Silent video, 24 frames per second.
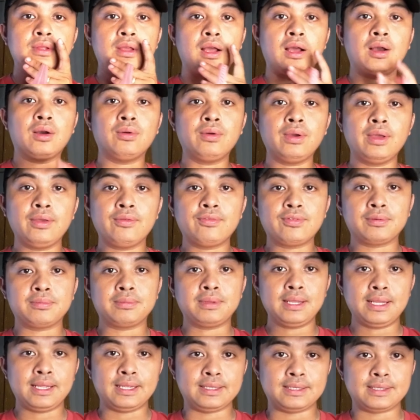away from
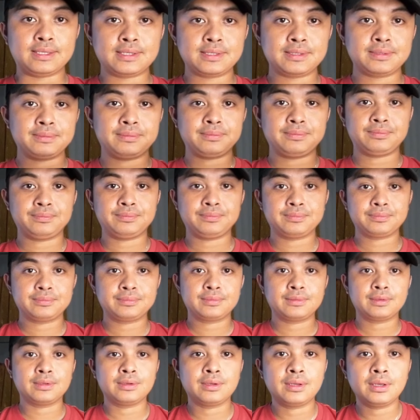the lens.
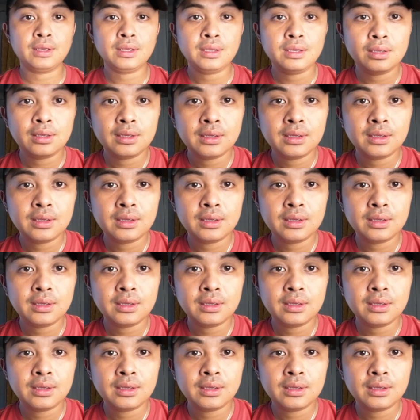Okay,